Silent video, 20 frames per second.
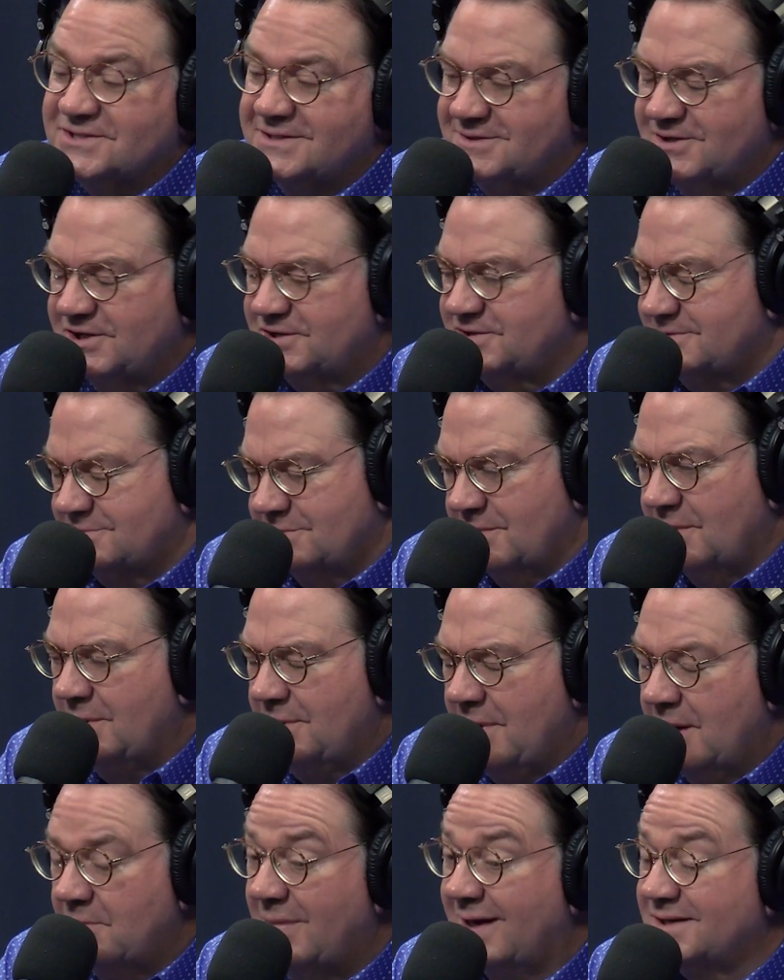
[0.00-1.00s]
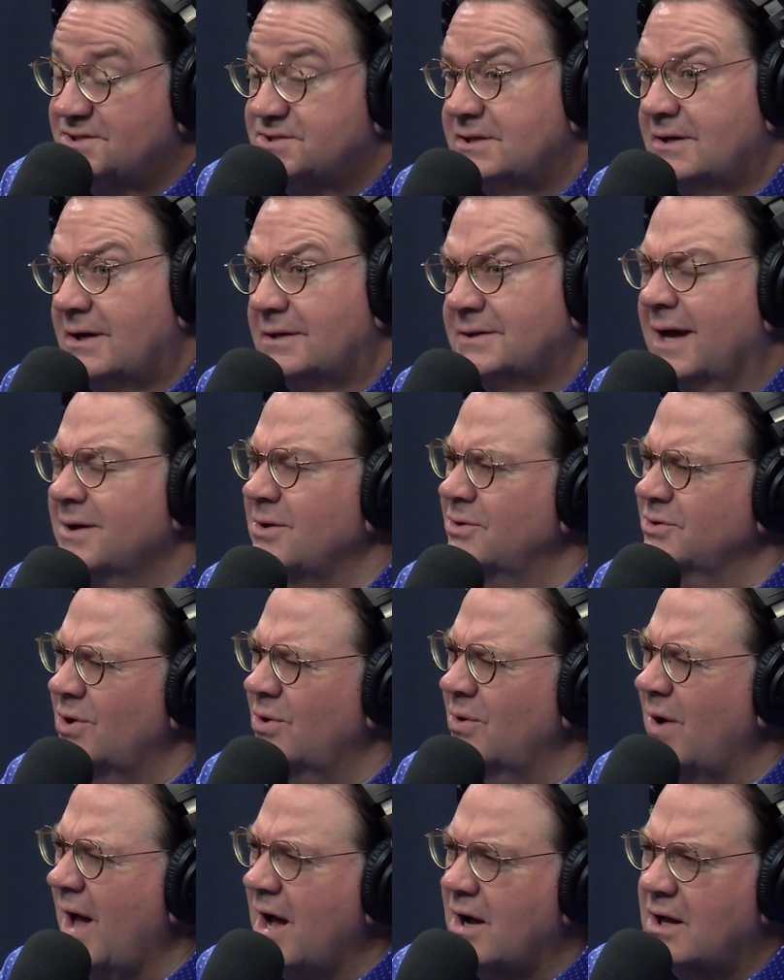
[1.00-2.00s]
because my son, I don't
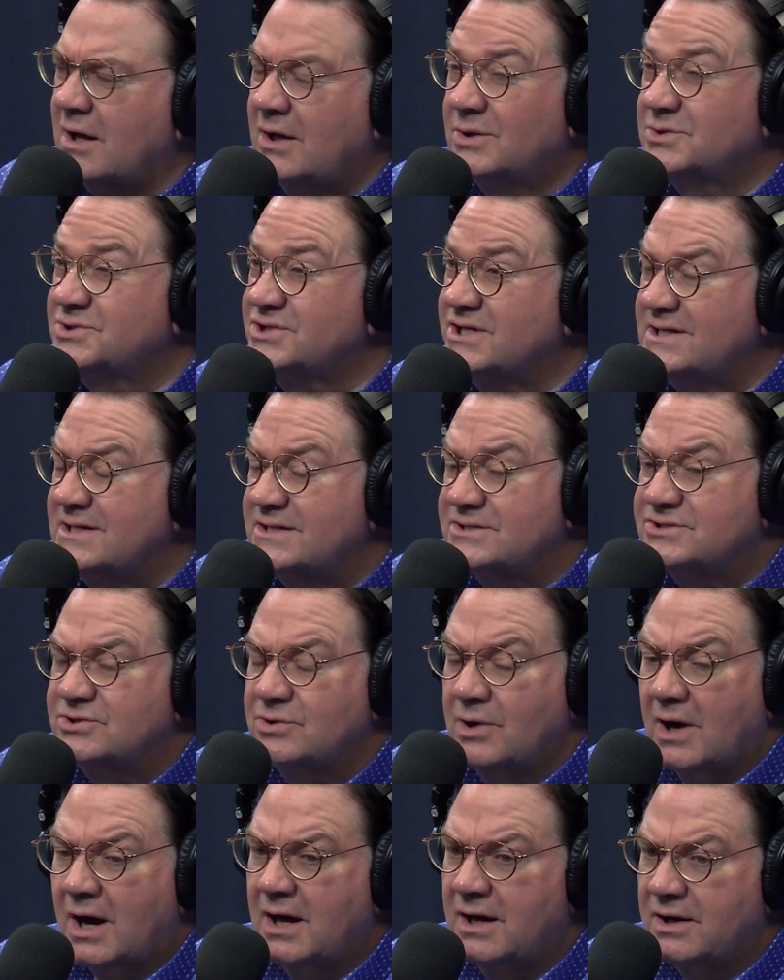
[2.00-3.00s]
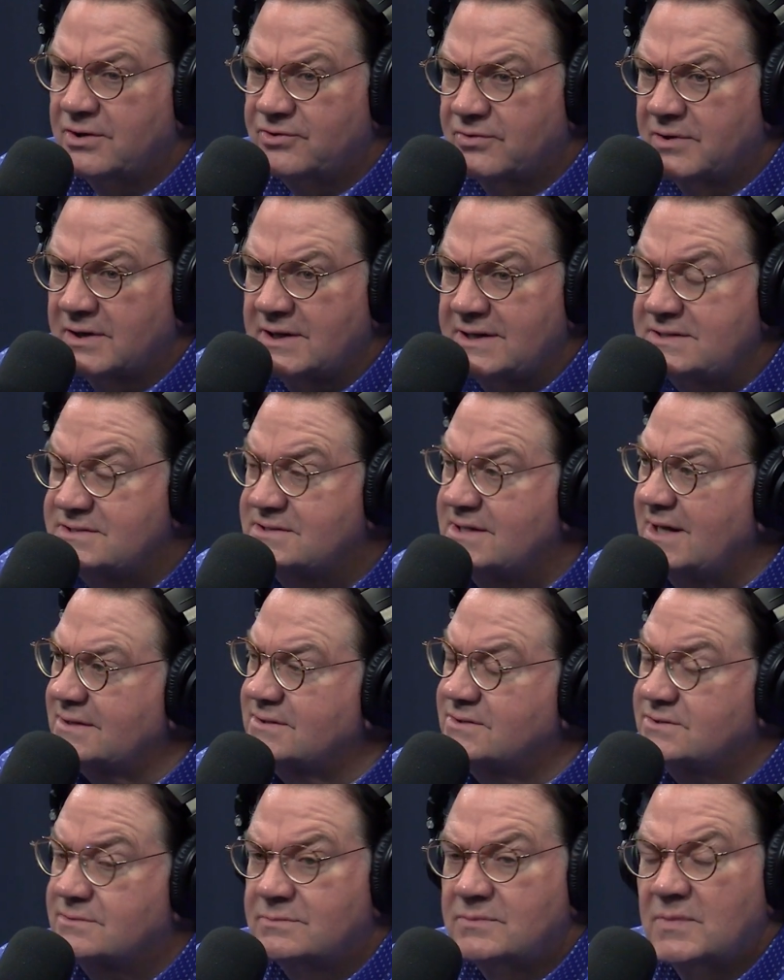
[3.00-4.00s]
know how close he is to 100. He's got
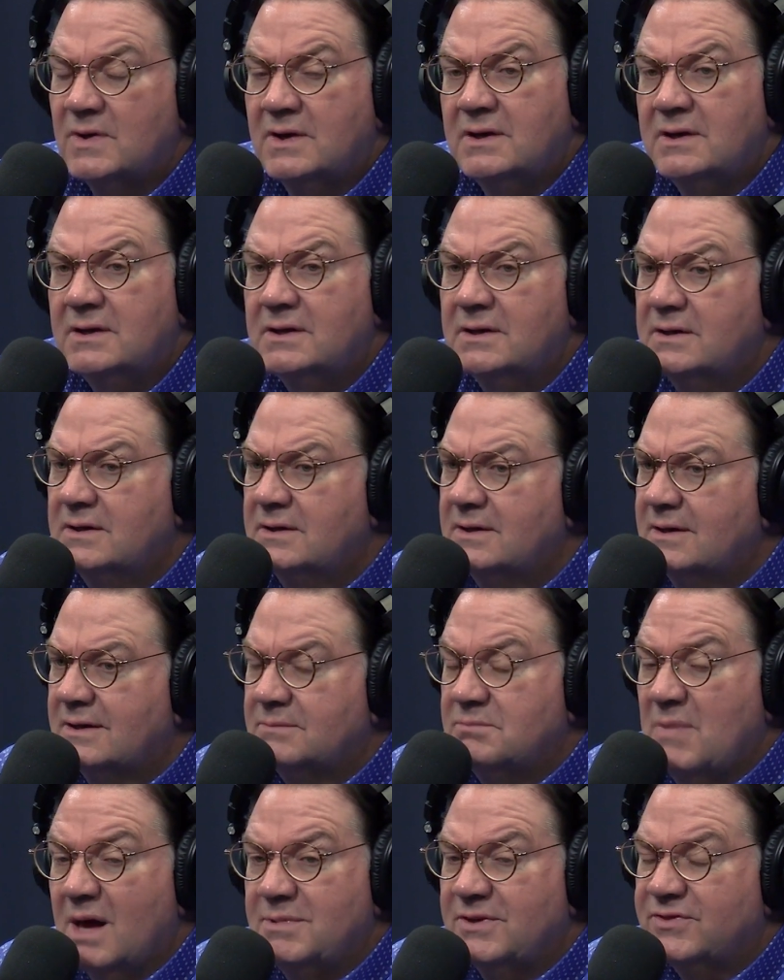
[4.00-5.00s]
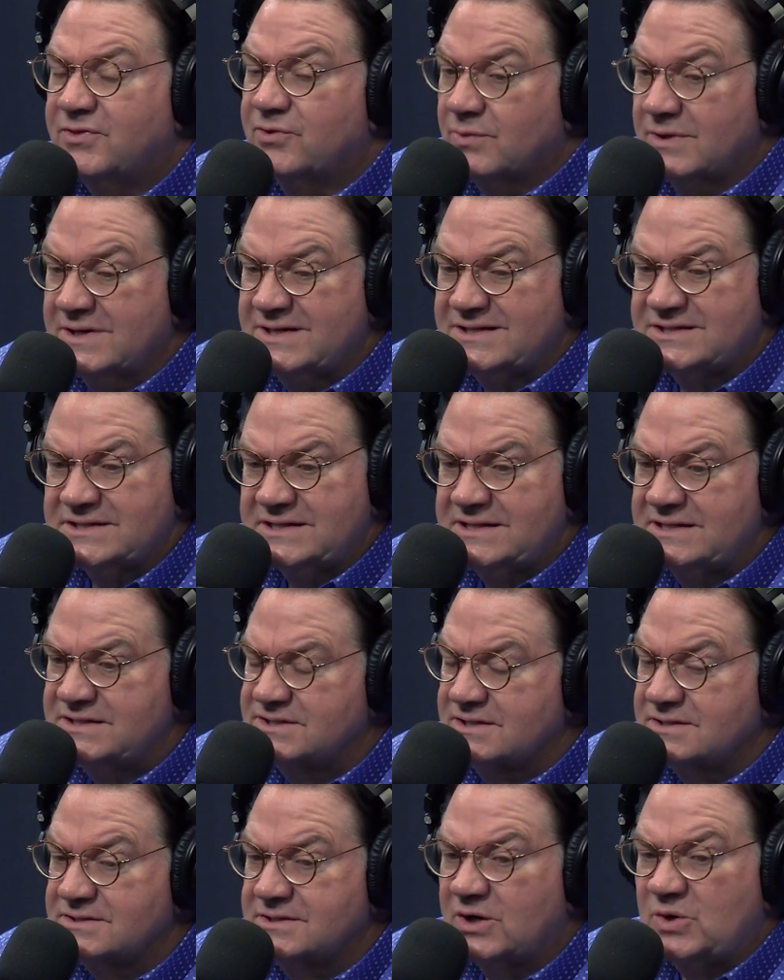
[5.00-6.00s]
maybe 3
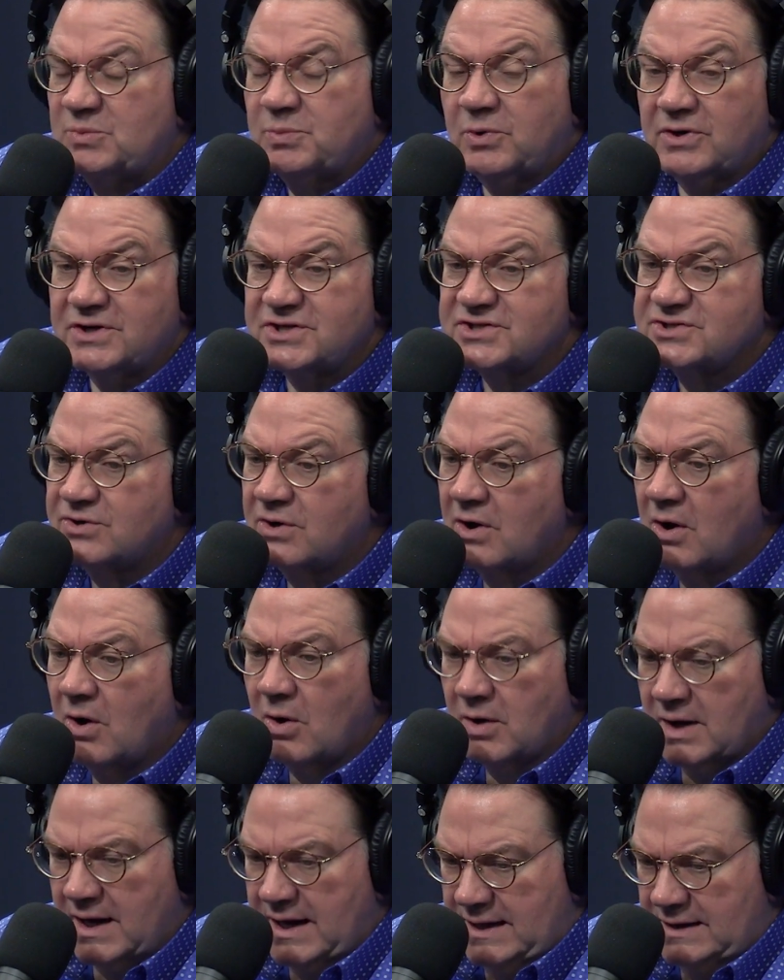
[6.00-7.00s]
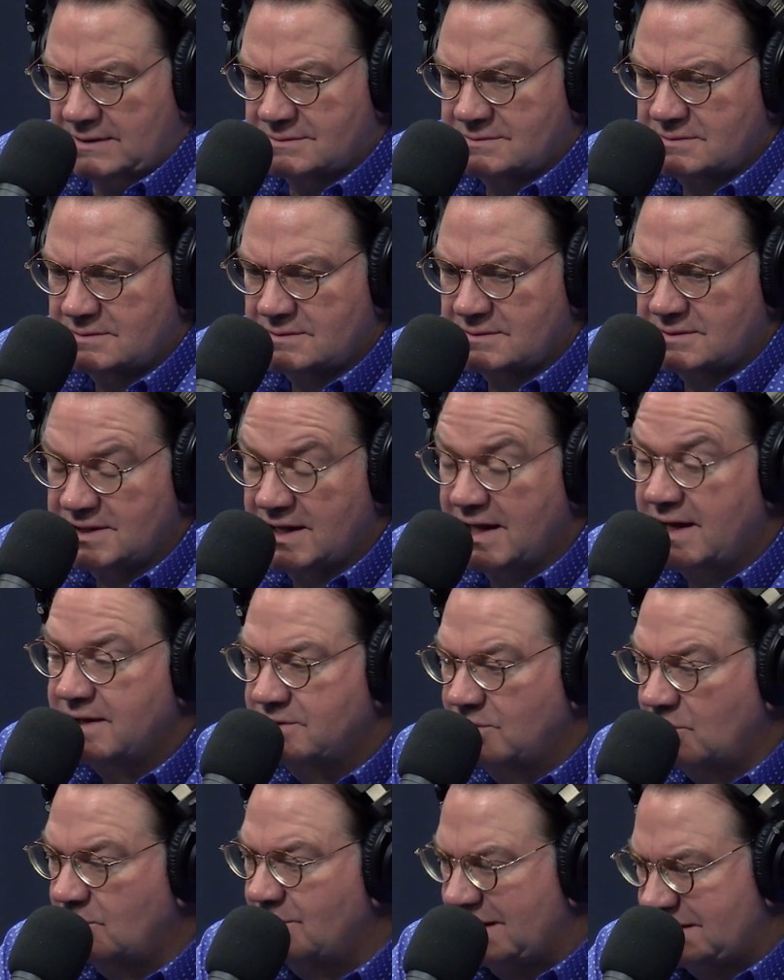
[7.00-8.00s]
seasons that are pretty strong out.
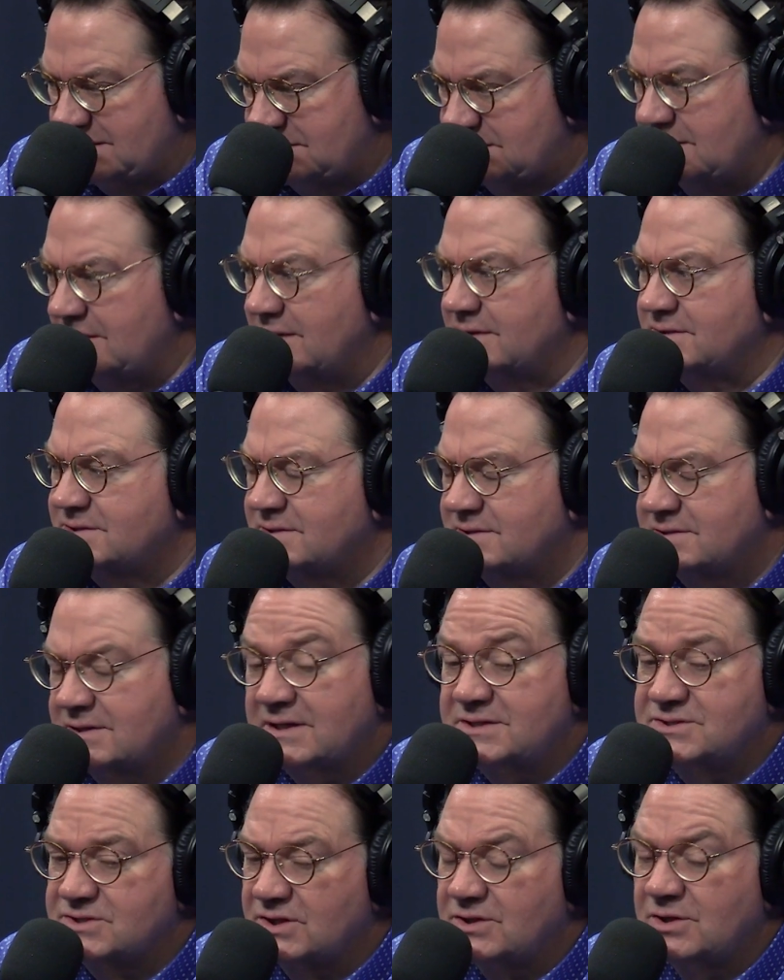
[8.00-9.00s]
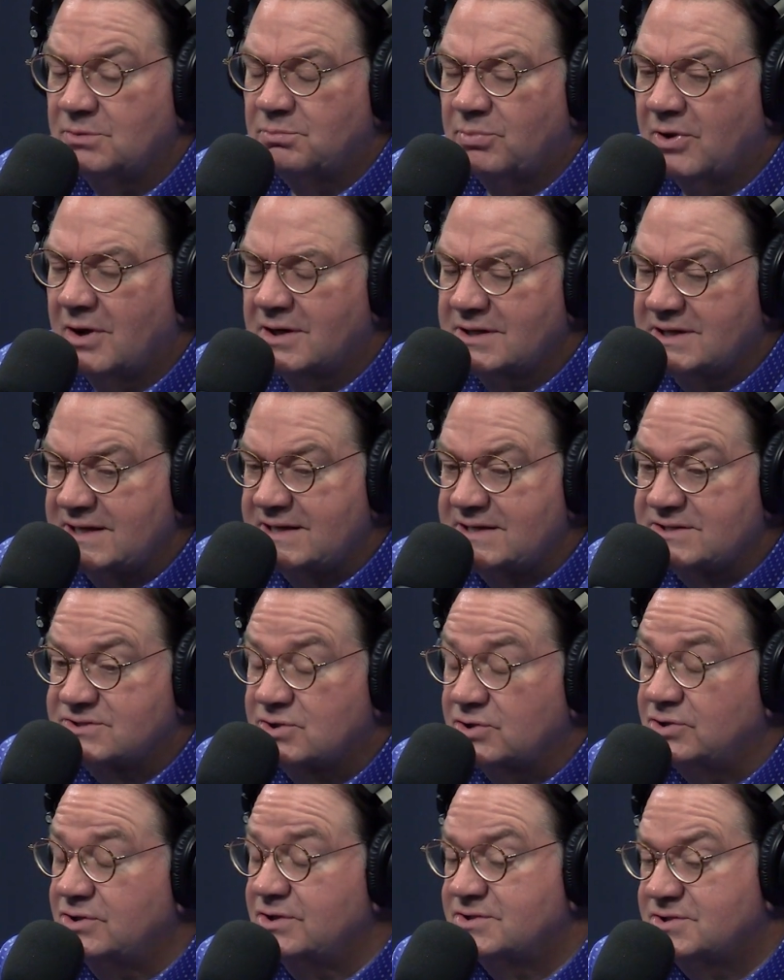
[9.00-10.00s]
Daniel, my son, he's a good broadcaster,
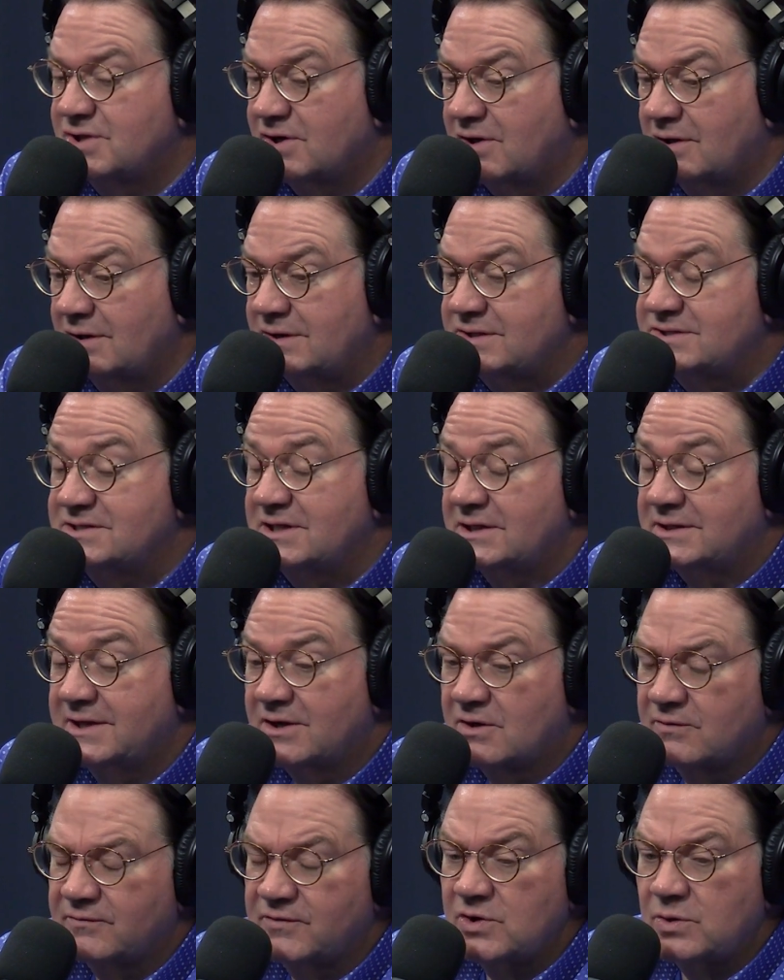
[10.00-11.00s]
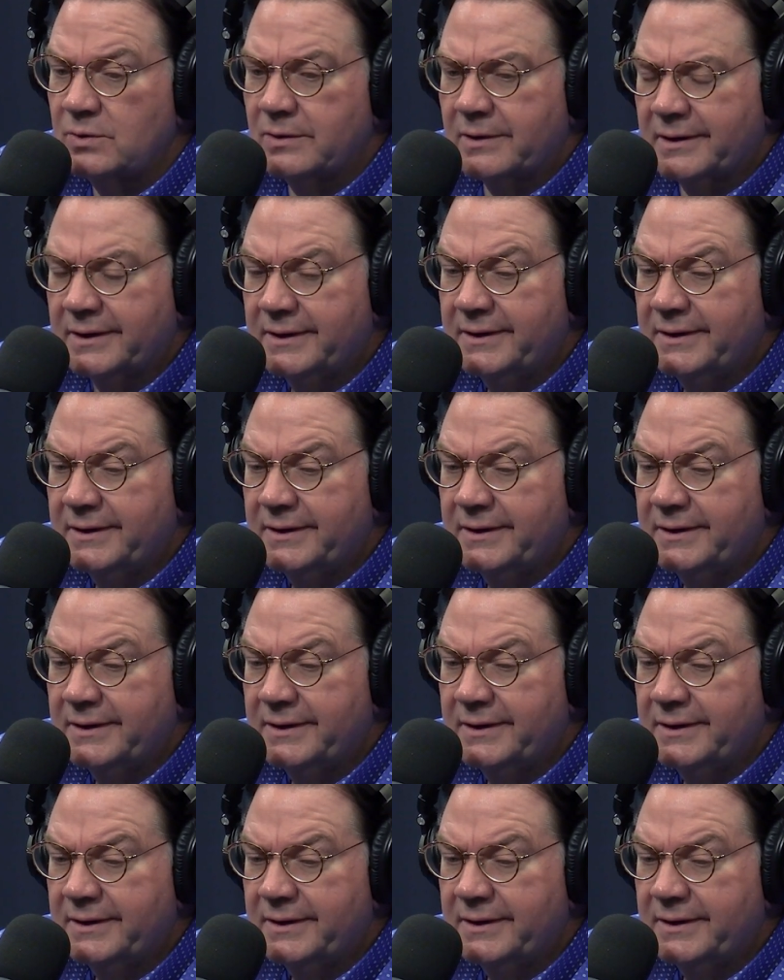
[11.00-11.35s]
good journalist, good interviewer.